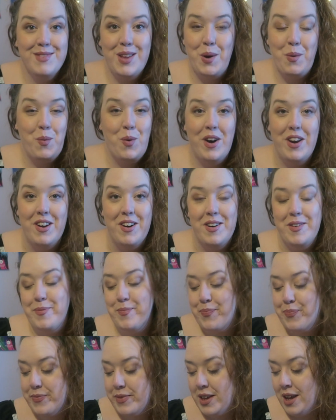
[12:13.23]
why not?
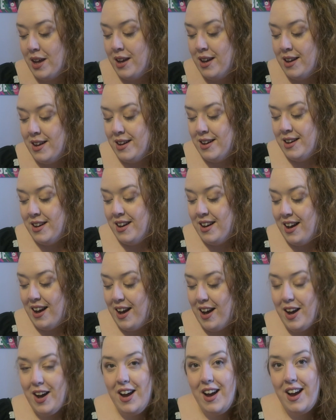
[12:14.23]

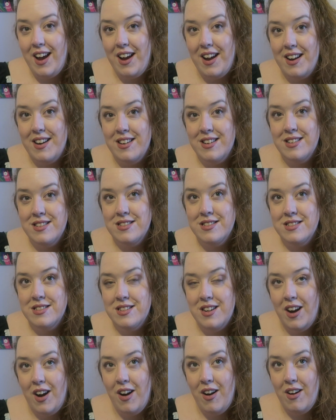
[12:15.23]
And
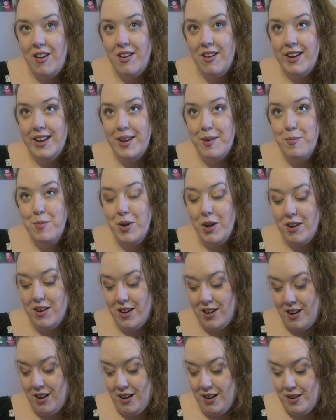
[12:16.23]
I'm gonna
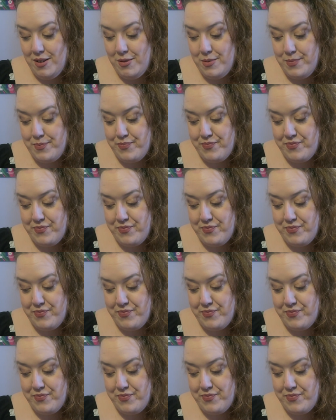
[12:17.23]
go